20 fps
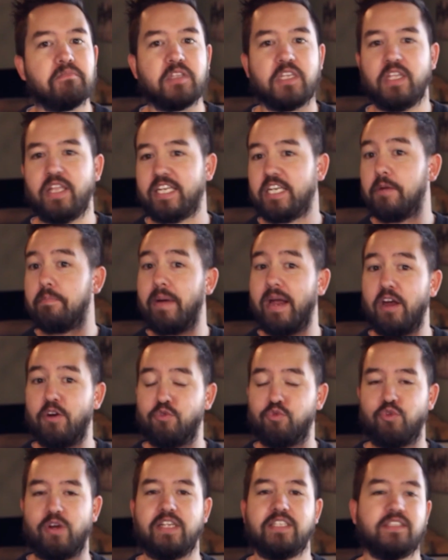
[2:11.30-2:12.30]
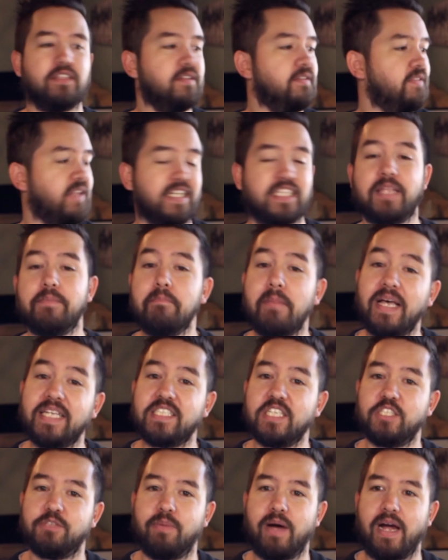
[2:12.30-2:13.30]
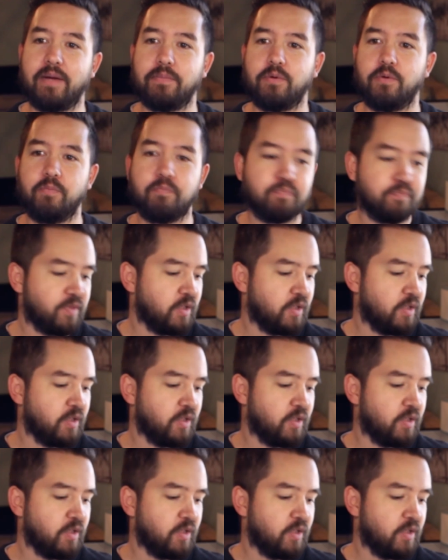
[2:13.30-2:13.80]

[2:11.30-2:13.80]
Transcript: like your paraphrase, like the Message Bible,